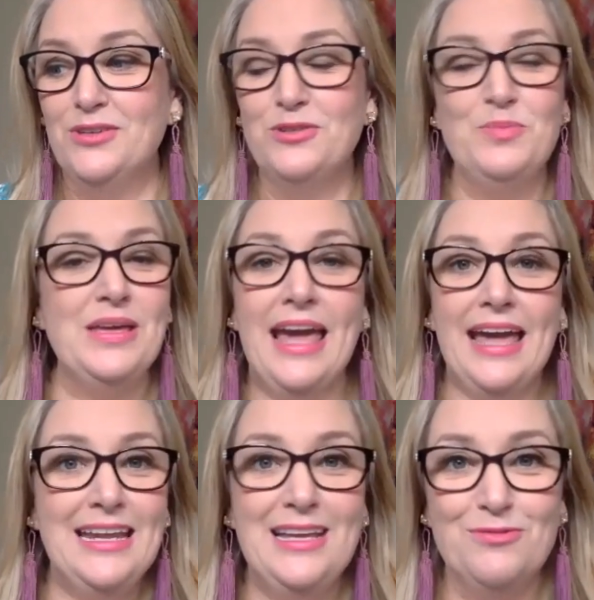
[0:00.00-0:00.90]
could be
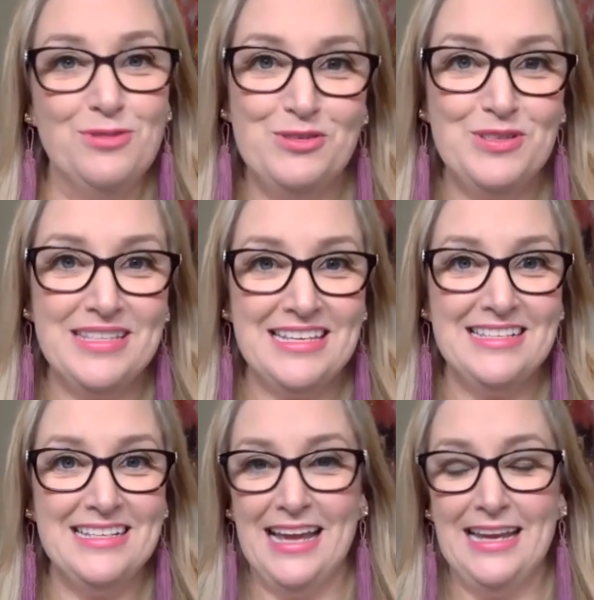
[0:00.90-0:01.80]
any of those
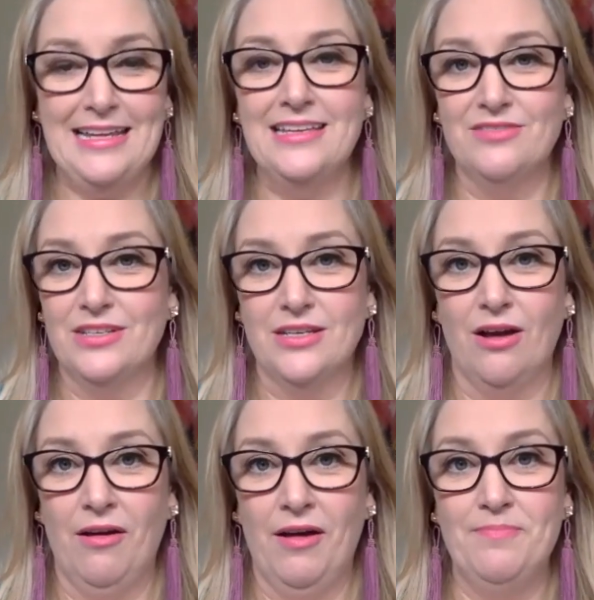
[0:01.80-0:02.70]
things at any given
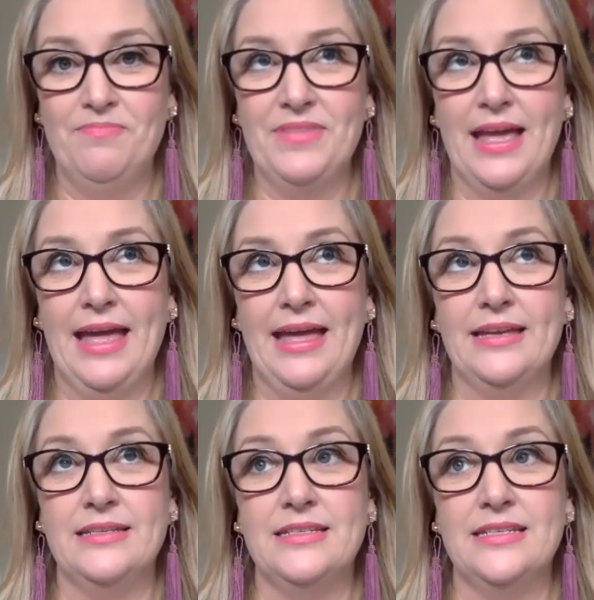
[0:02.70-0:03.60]
time.
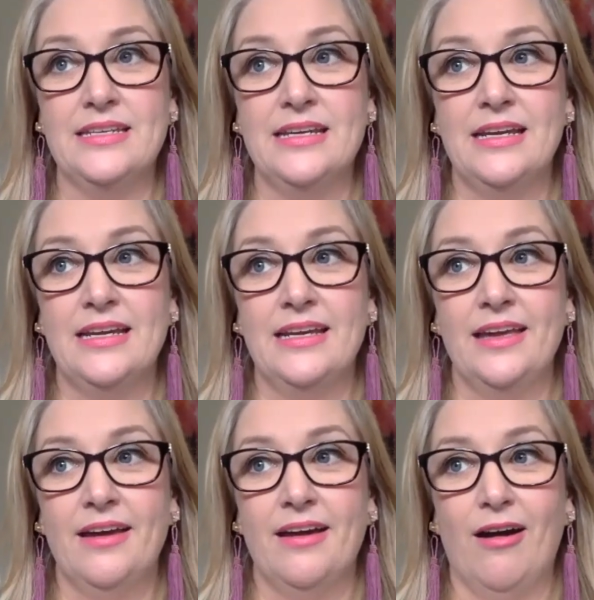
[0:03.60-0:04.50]
And
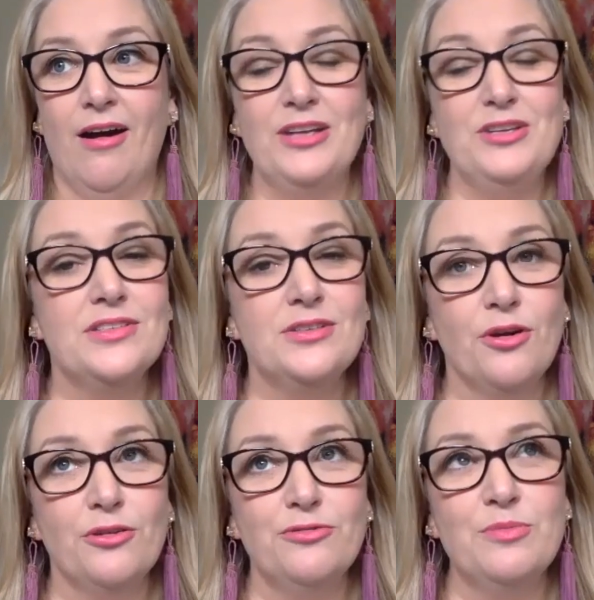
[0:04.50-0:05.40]
I just
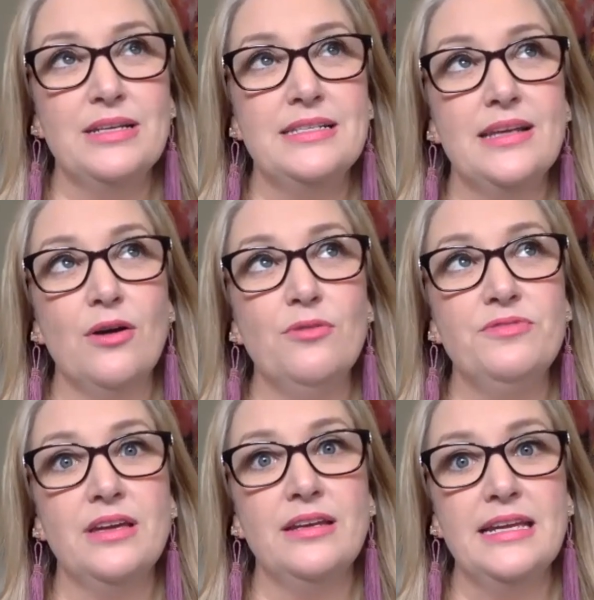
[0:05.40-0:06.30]
know for myself
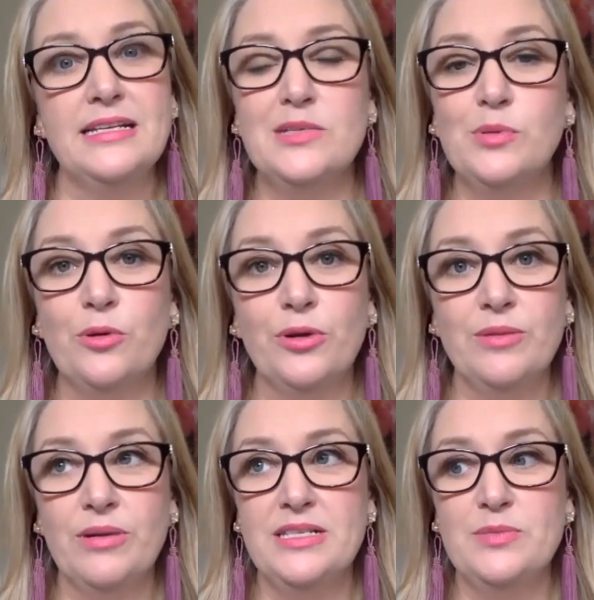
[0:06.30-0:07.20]
that
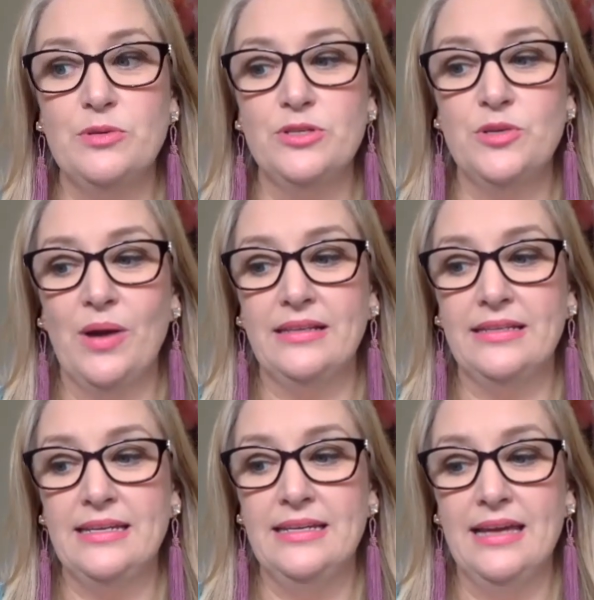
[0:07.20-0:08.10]
exploring my
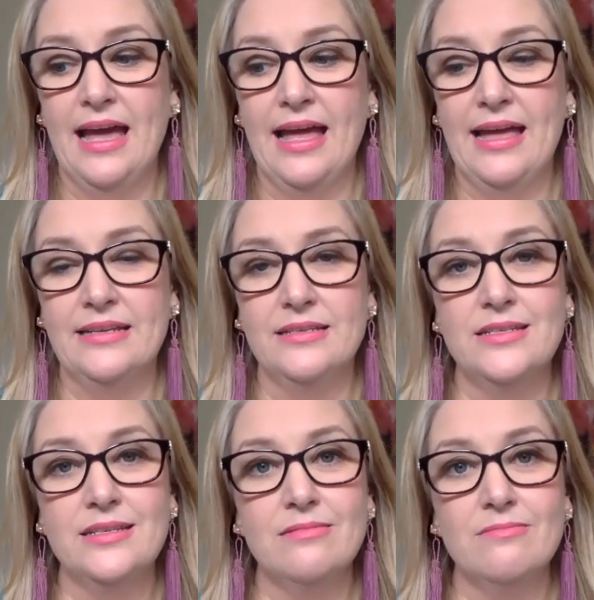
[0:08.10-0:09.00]
spirituality
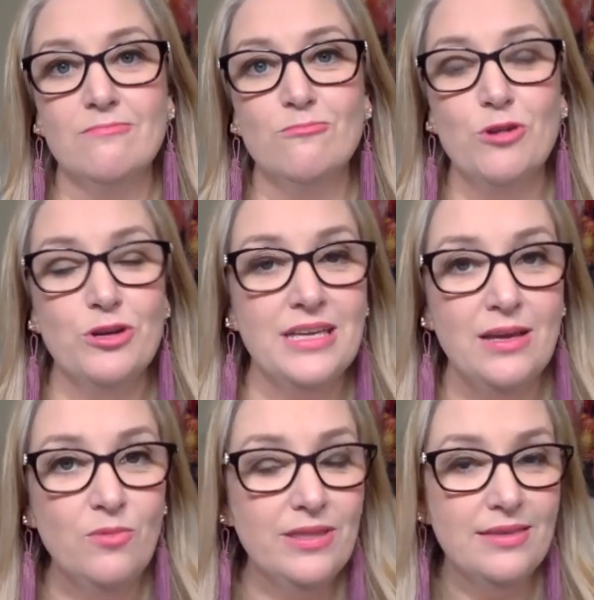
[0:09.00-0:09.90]
and
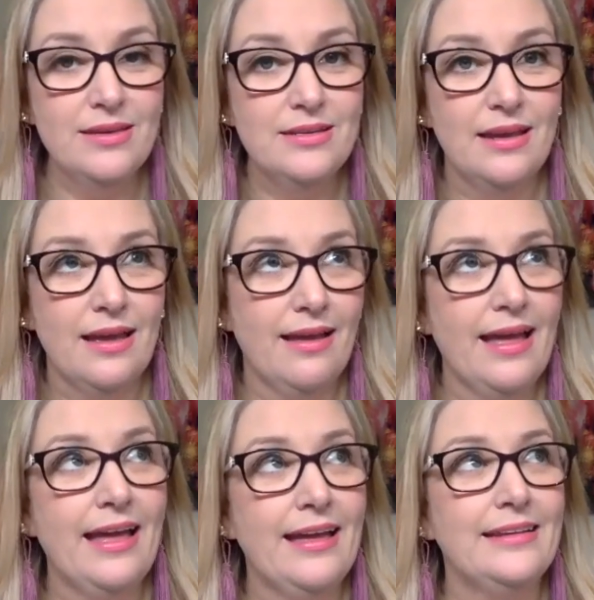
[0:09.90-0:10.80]
working with it
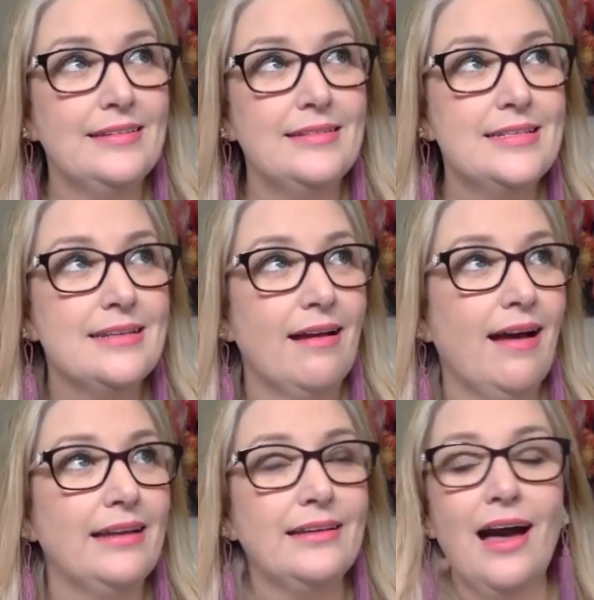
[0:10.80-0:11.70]
and
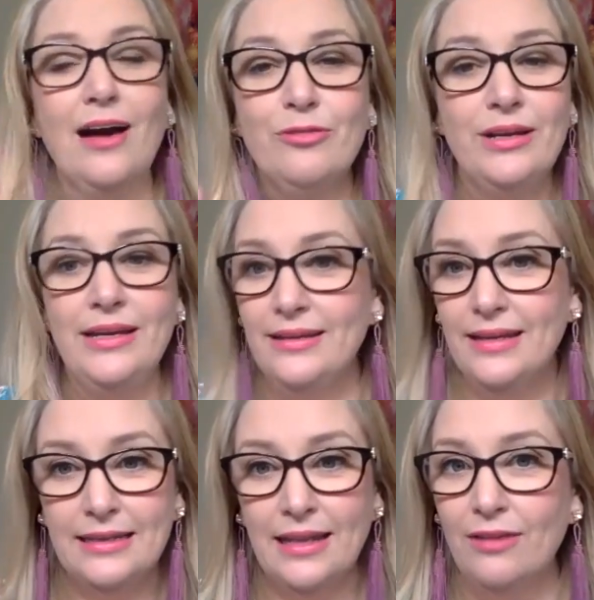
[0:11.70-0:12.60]
uncovering it
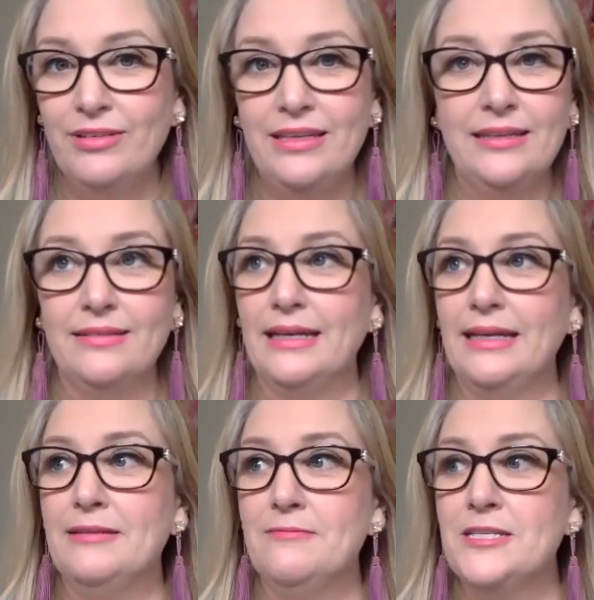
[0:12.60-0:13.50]
and loving it
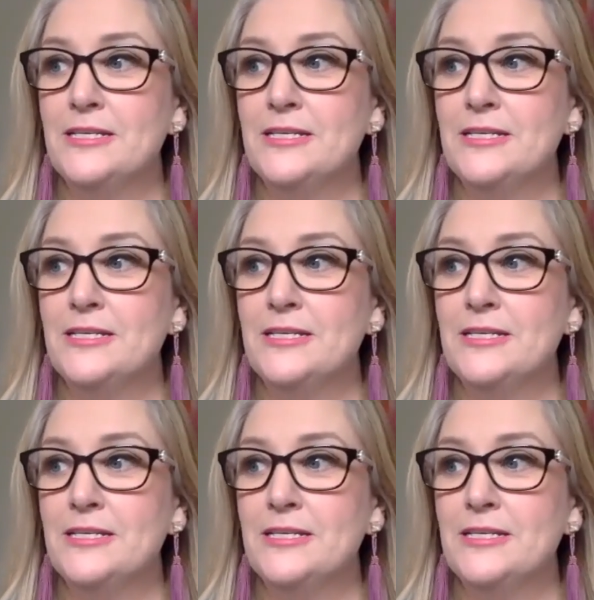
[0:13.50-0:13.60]
and